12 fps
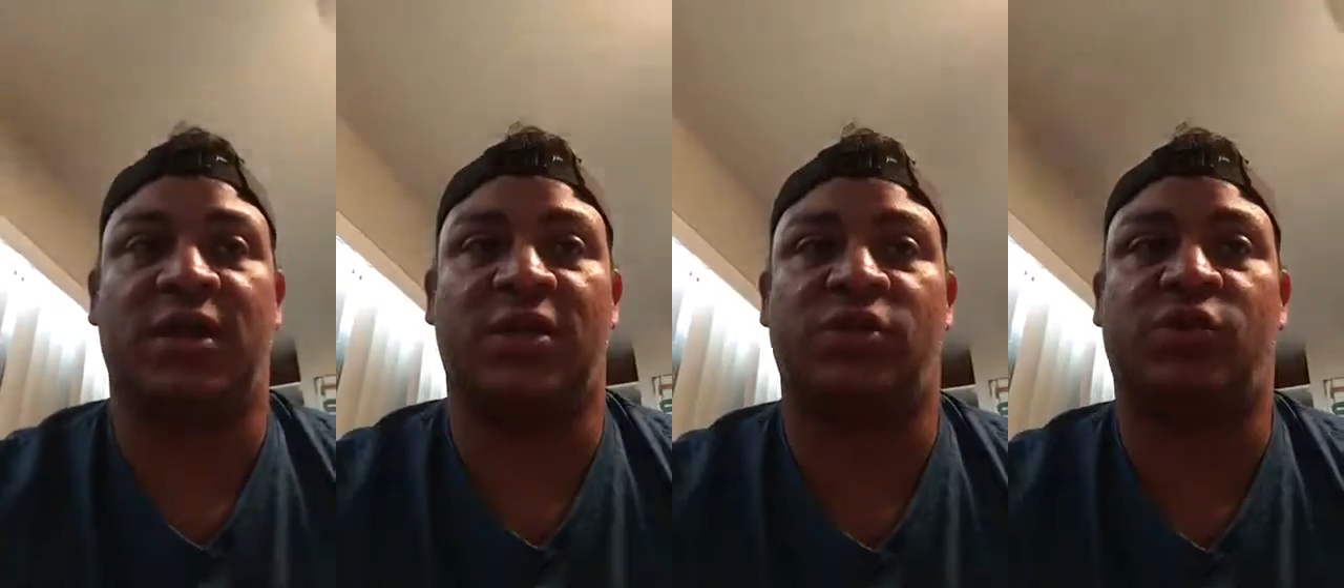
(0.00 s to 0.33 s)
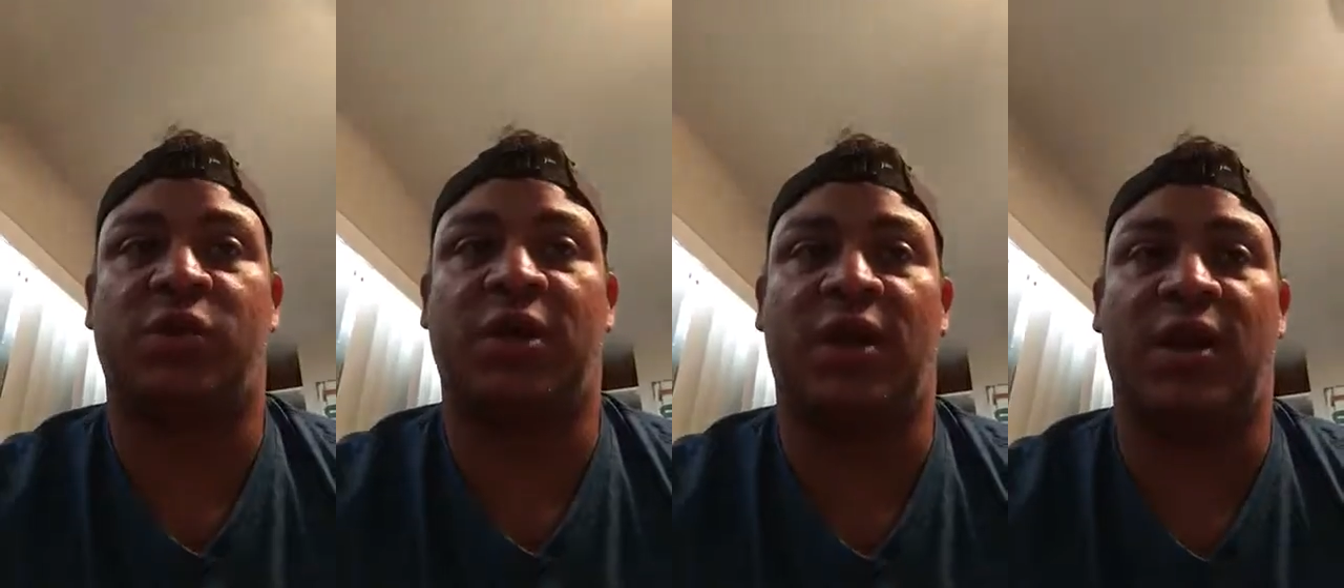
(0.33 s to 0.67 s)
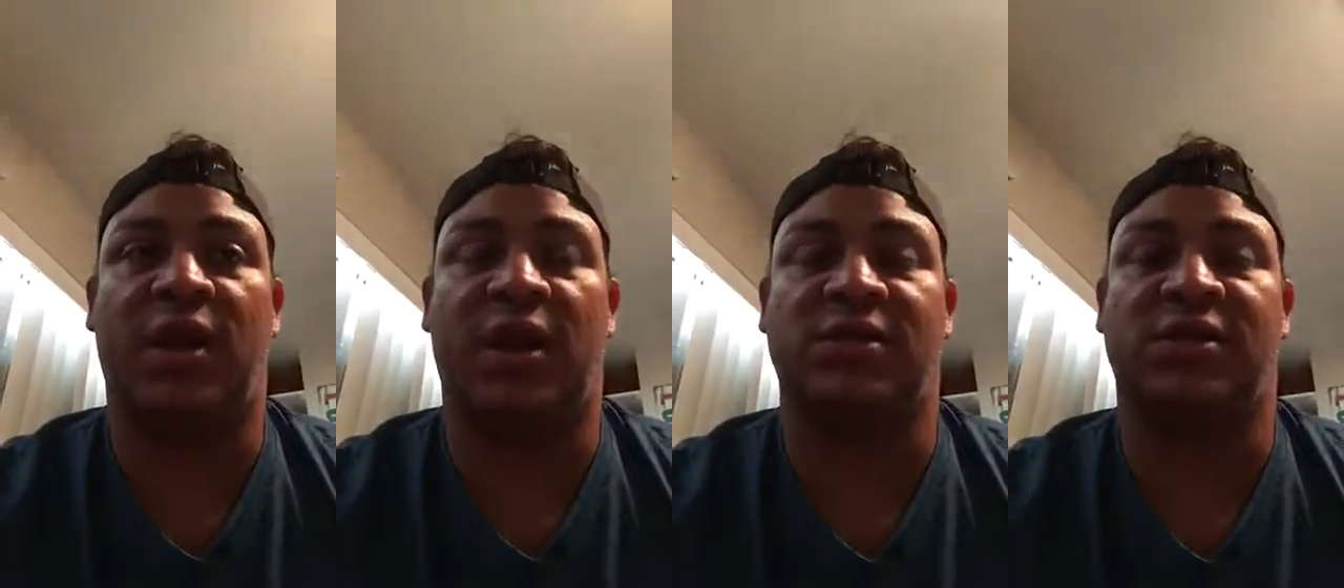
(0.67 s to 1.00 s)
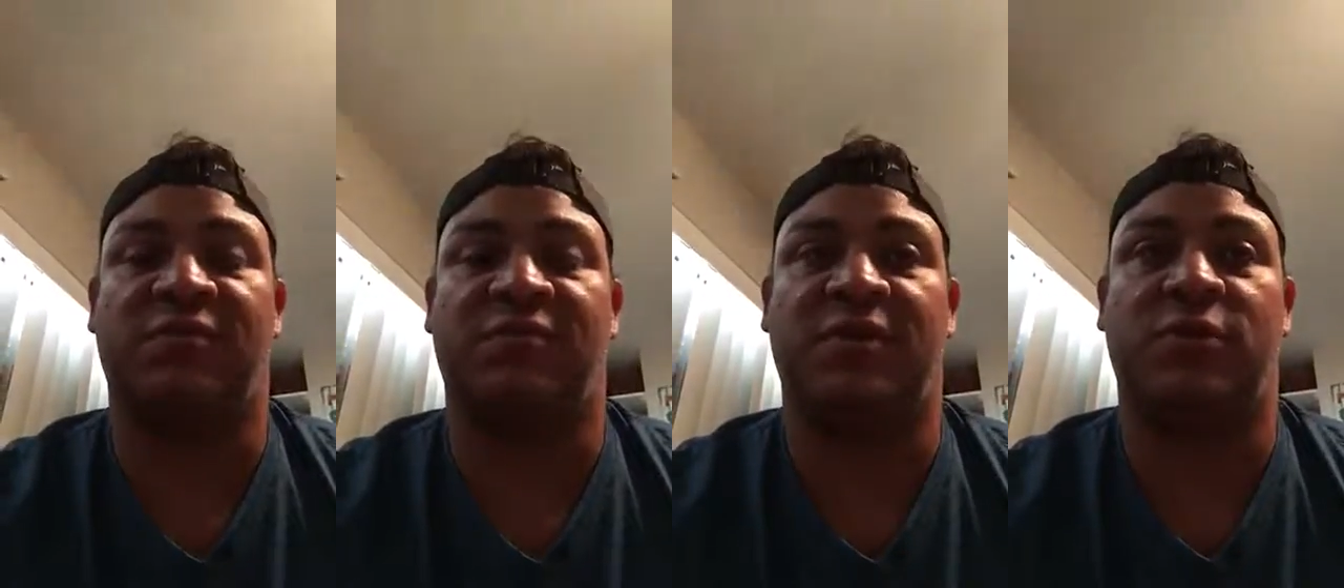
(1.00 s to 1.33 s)
gets treated as
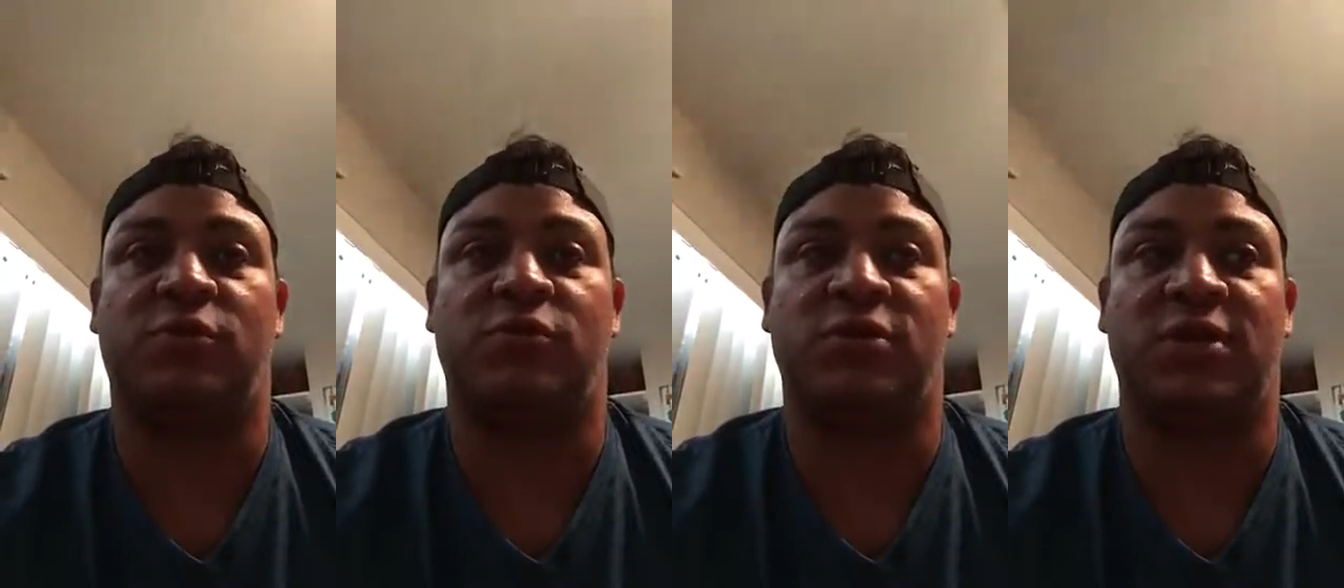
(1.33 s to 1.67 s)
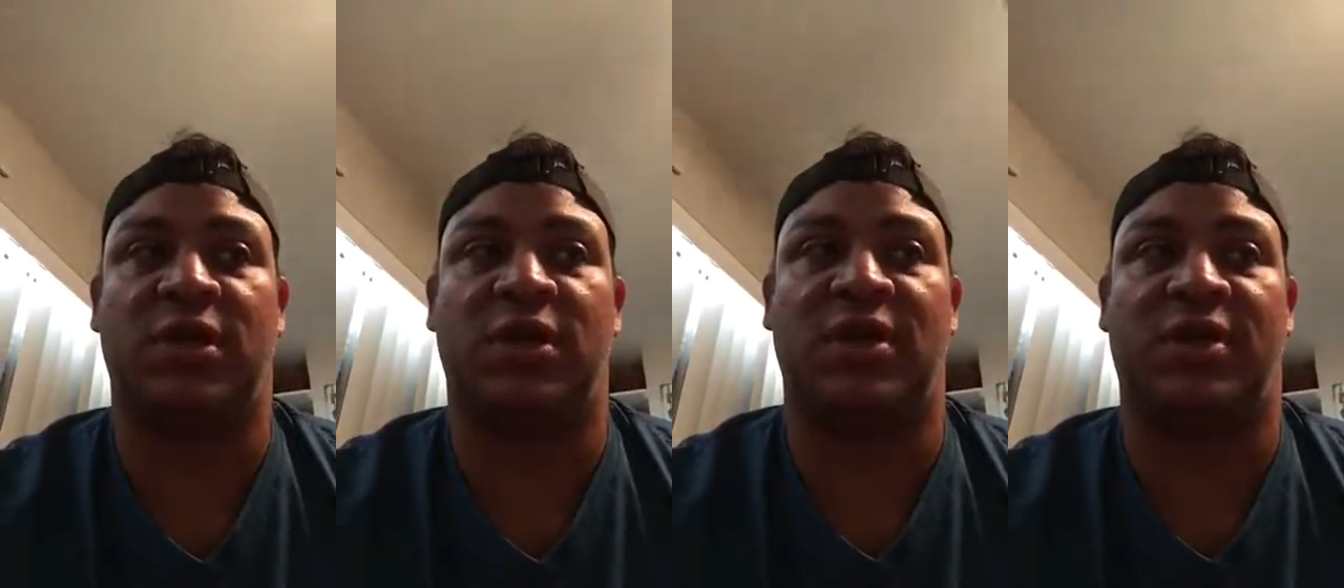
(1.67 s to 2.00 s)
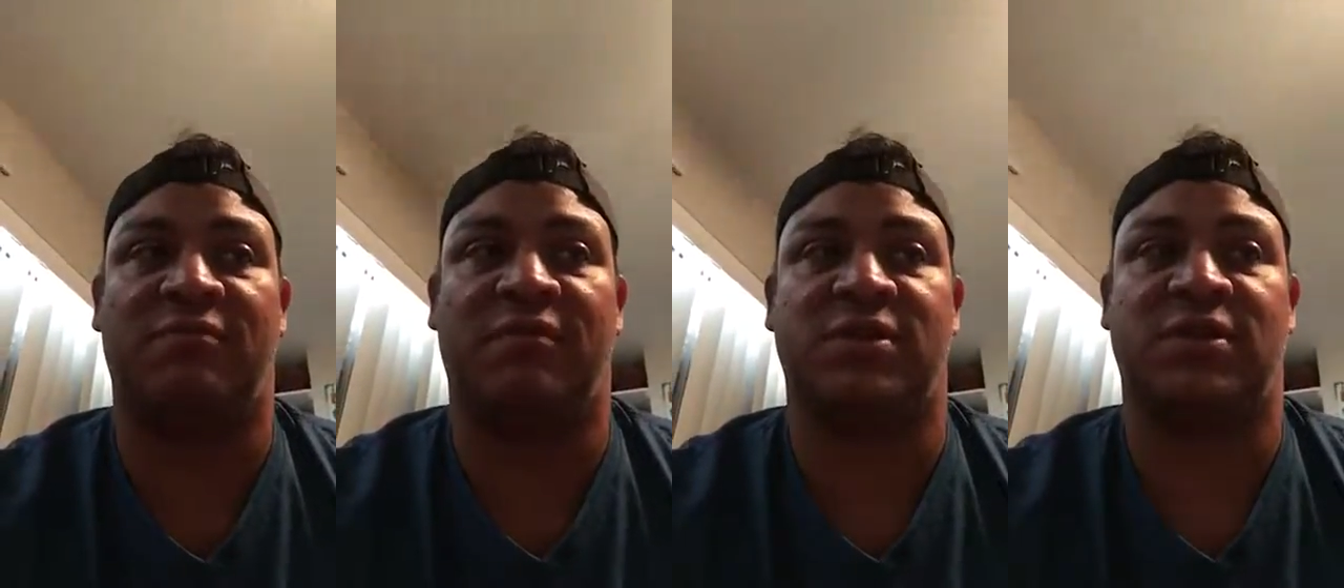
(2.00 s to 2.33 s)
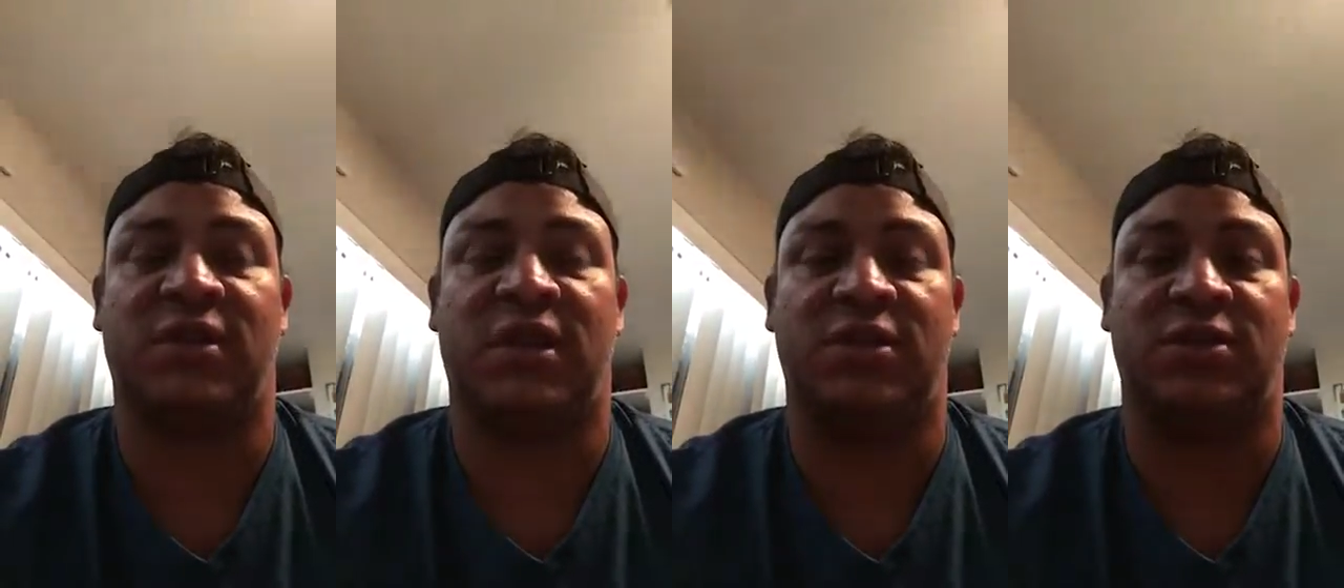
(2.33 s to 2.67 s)
a vehicle scene
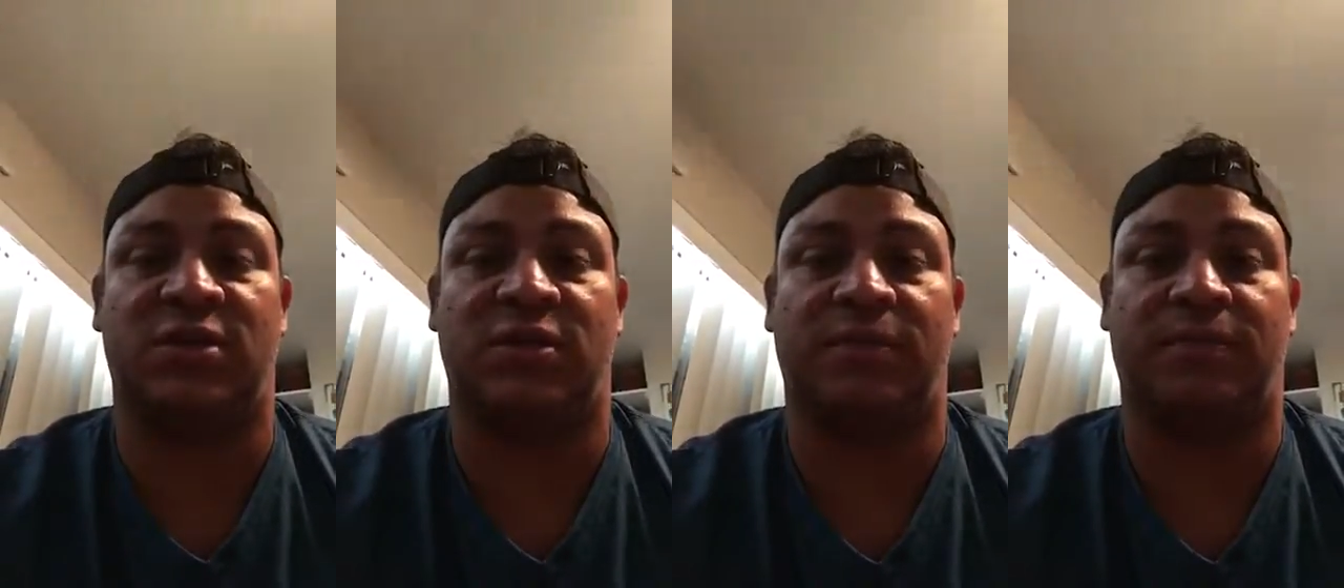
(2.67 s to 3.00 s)
investigation.